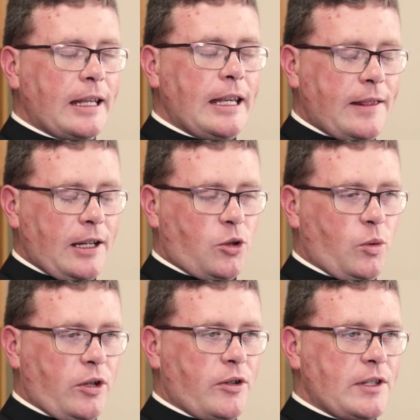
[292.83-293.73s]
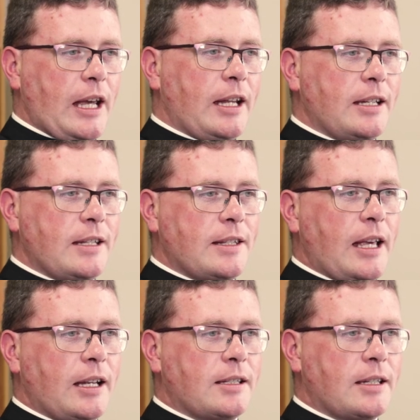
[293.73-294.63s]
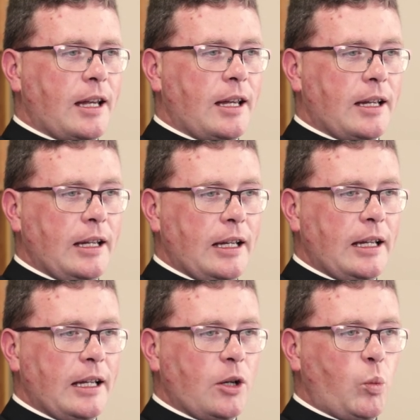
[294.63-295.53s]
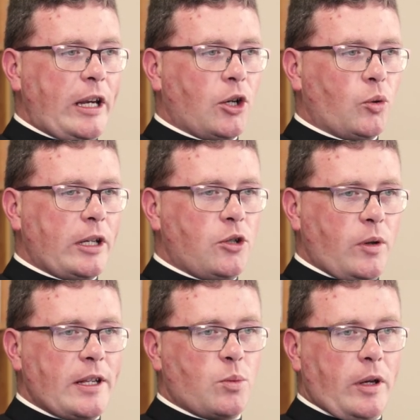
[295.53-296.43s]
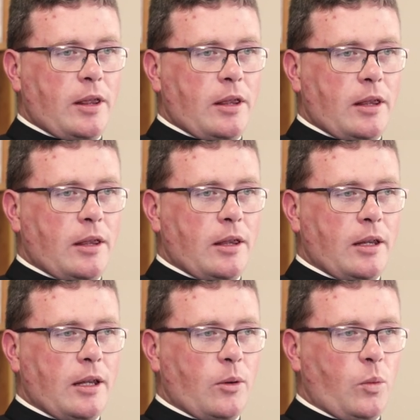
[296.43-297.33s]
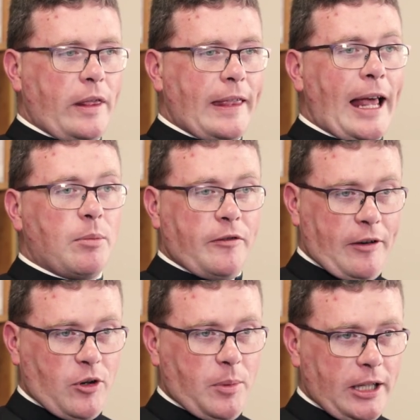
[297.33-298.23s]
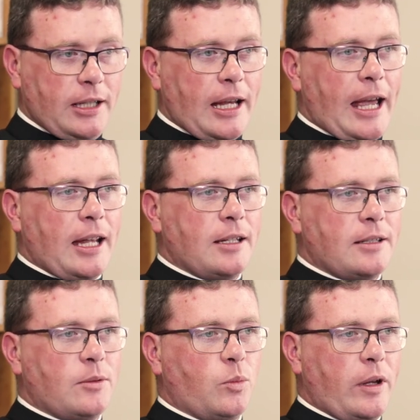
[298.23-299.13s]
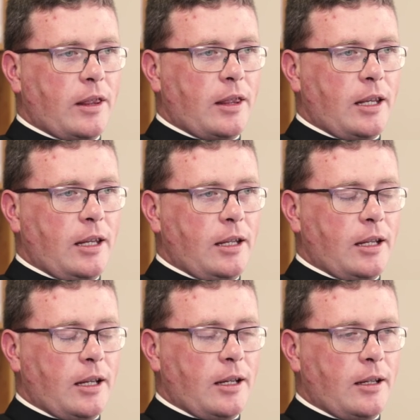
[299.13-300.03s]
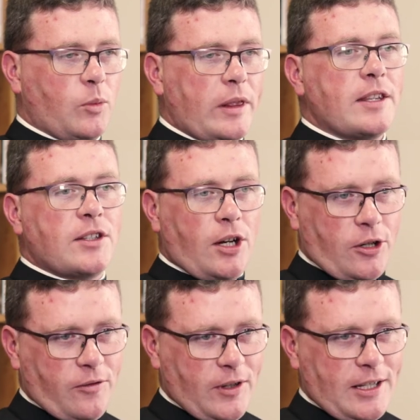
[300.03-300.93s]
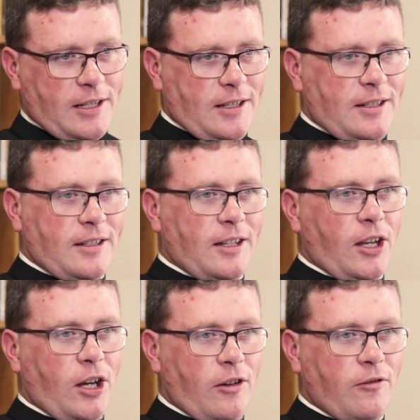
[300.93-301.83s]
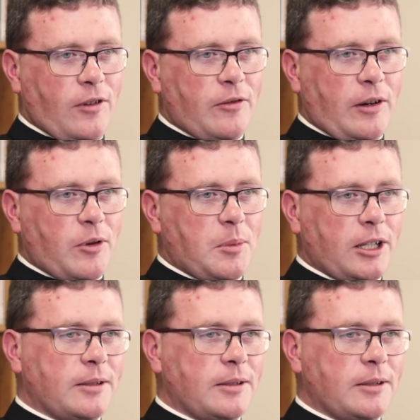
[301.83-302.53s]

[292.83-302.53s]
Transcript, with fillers: The key thing to understand is that uh, we can only do this with with the help of everybody and with the uh, with the sacrifices of, of everybody.